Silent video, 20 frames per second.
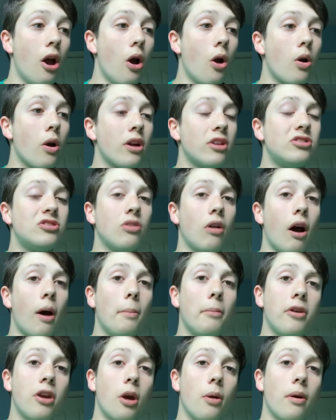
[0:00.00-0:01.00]
Alright, so
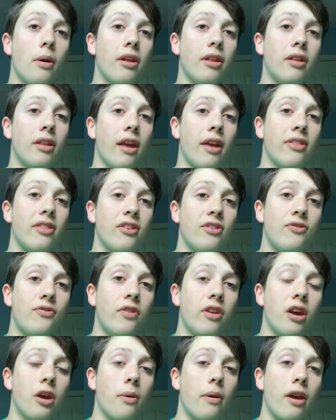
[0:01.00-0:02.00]
I'm going to go in end this
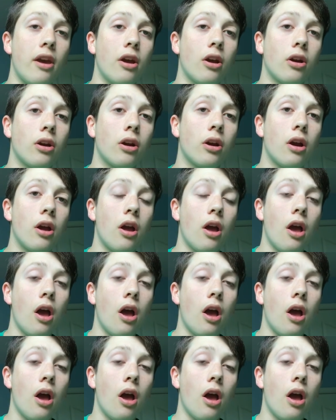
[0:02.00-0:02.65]
video here.